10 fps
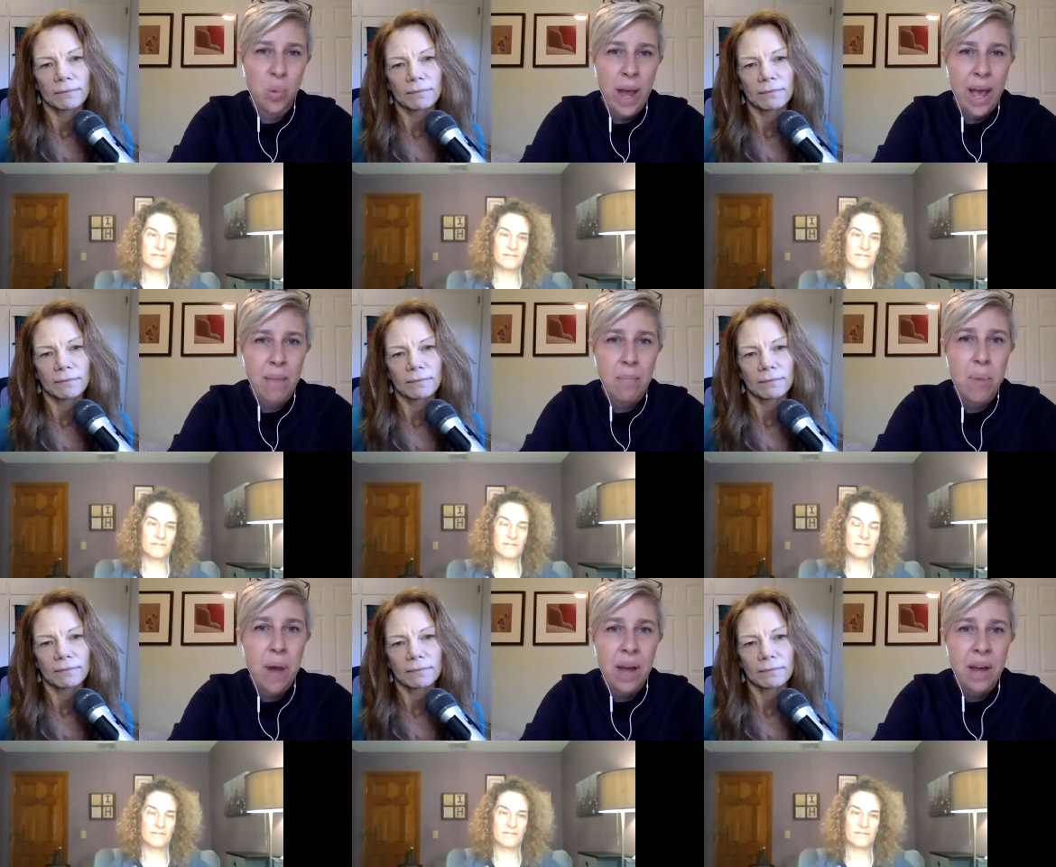Speaker 1: way
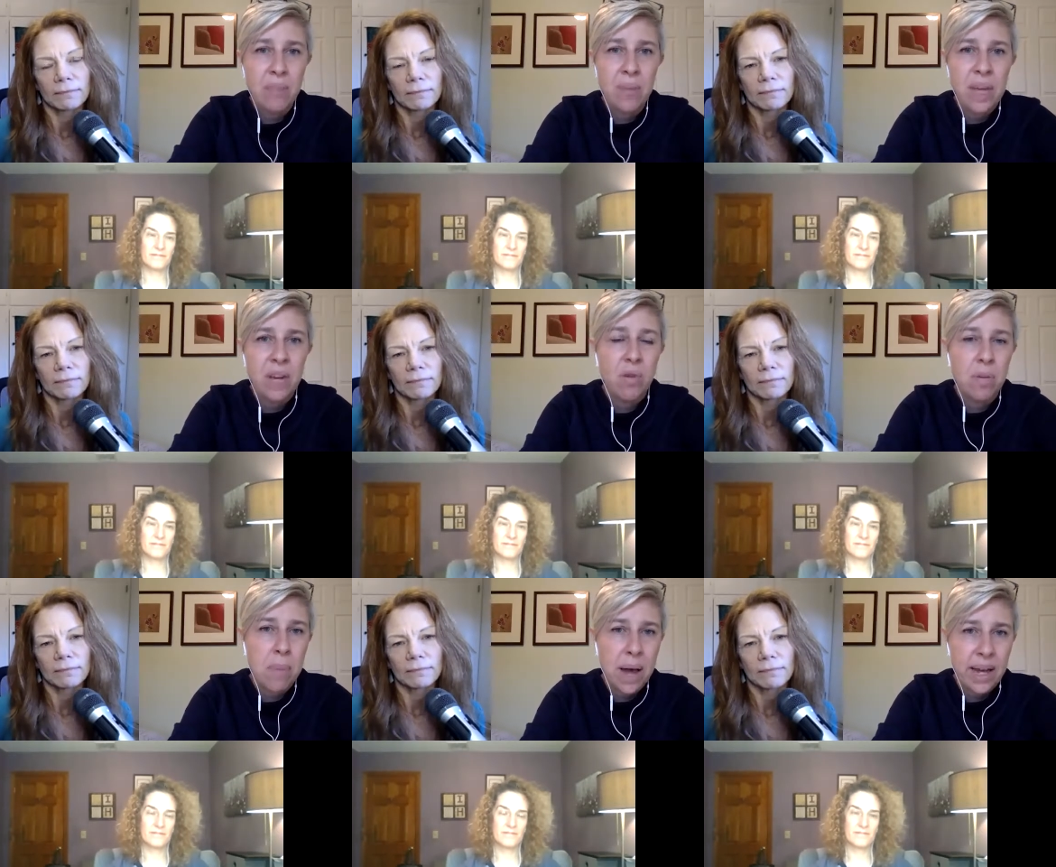but being
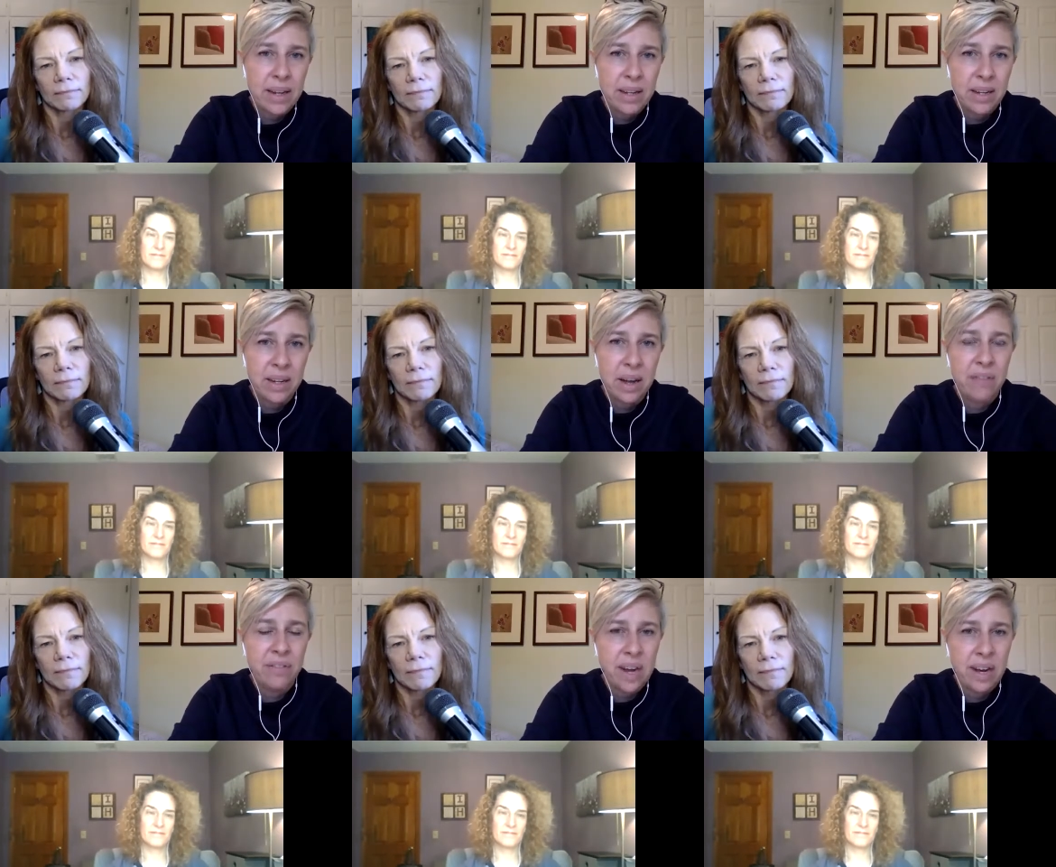reminded of
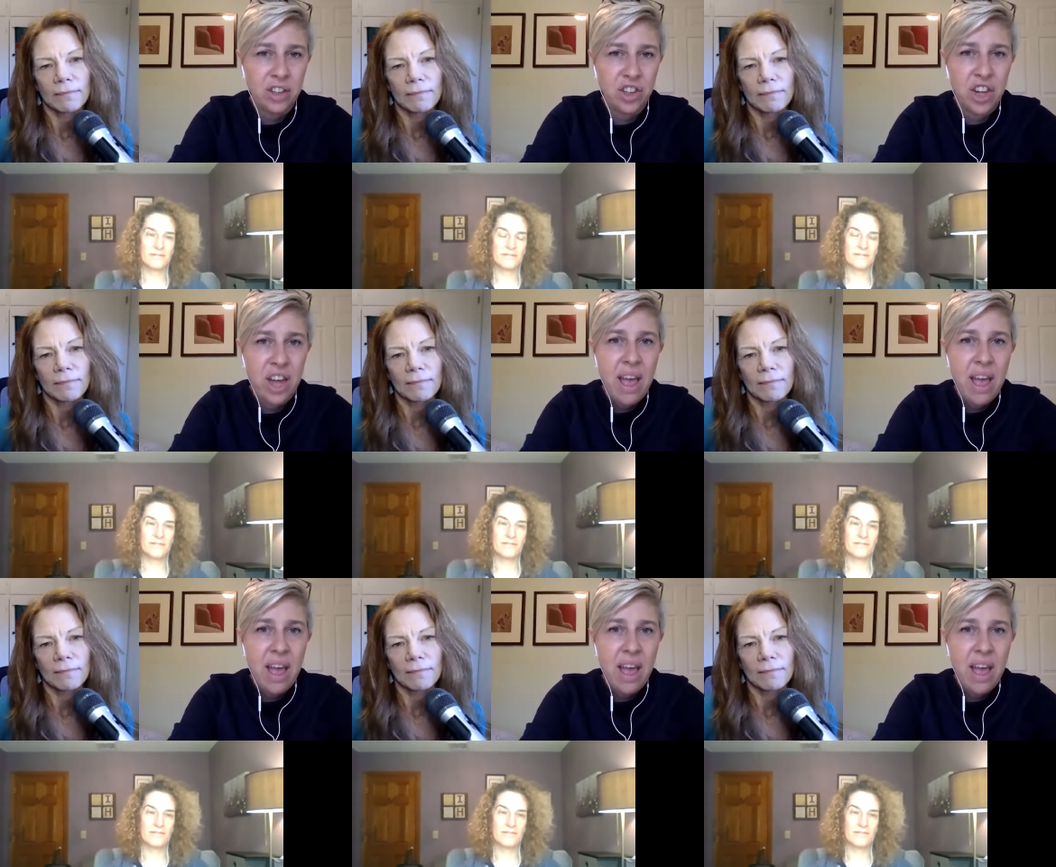touch